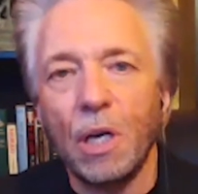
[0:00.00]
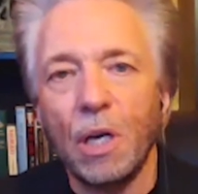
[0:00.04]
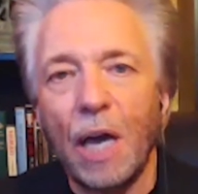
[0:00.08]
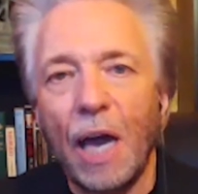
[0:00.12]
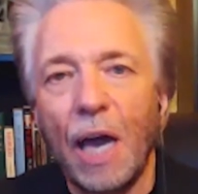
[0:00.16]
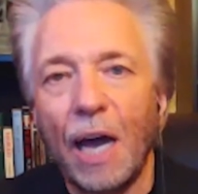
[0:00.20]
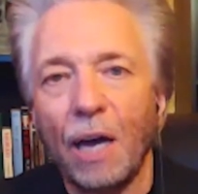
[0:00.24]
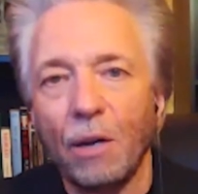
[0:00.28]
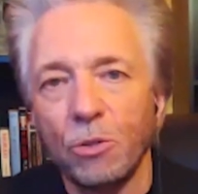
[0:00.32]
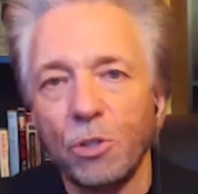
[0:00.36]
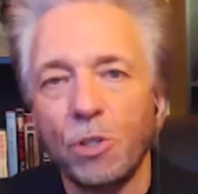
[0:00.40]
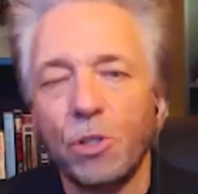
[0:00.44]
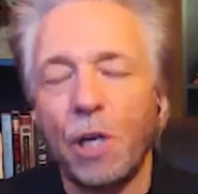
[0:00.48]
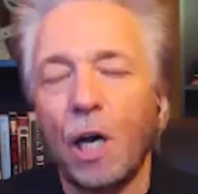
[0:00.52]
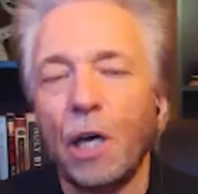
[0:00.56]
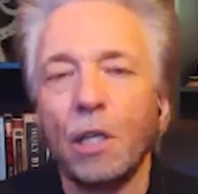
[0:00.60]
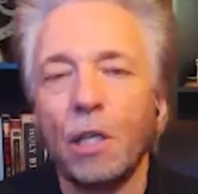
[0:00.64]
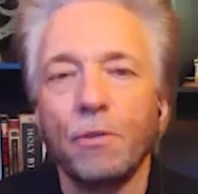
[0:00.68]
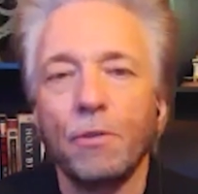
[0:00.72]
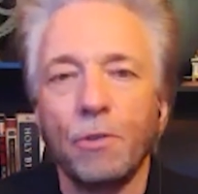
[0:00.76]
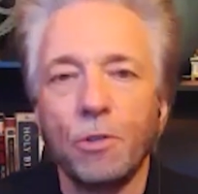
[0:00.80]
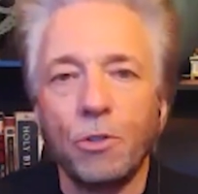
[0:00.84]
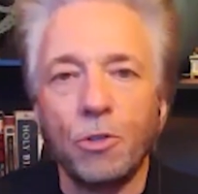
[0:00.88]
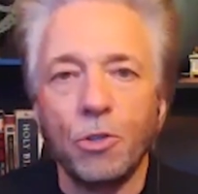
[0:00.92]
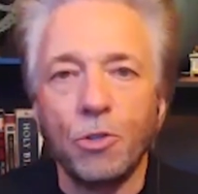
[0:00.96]
outside
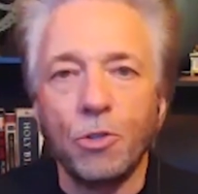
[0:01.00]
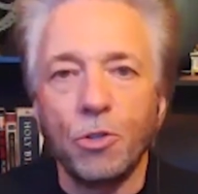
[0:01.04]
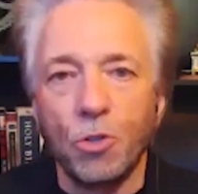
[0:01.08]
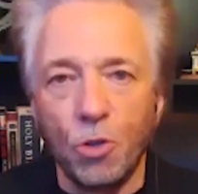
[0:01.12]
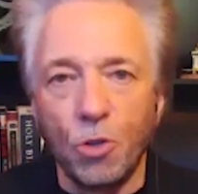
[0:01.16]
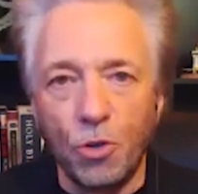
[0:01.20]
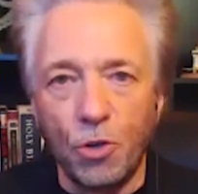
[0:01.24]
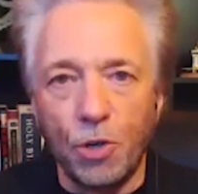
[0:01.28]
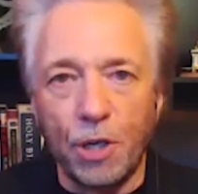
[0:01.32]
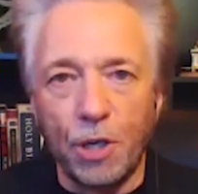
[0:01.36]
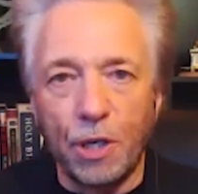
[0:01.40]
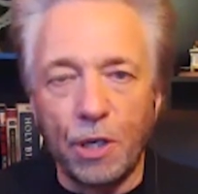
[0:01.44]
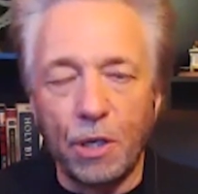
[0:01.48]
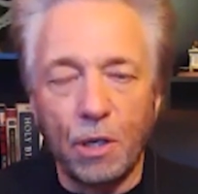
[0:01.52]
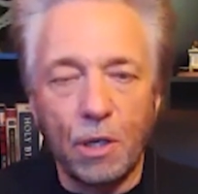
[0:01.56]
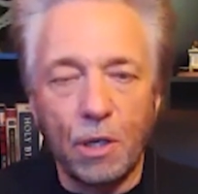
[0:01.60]
of us is doing